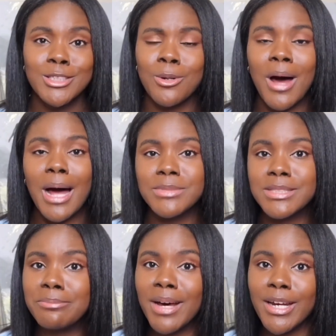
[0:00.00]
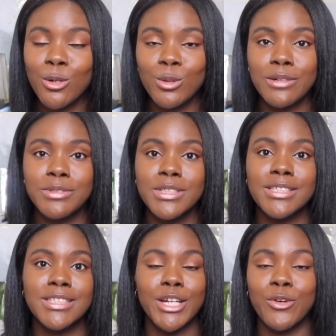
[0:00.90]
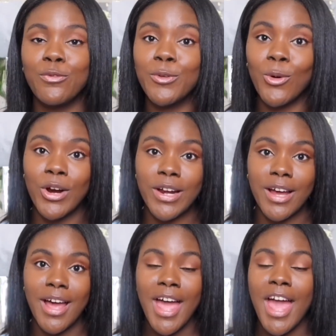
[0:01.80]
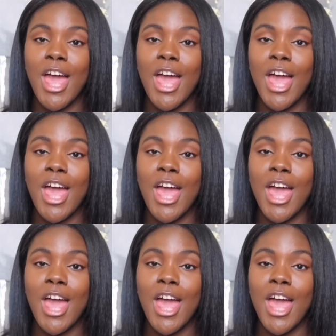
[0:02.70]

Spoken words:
So I'm somebody who lives in the state of Florida.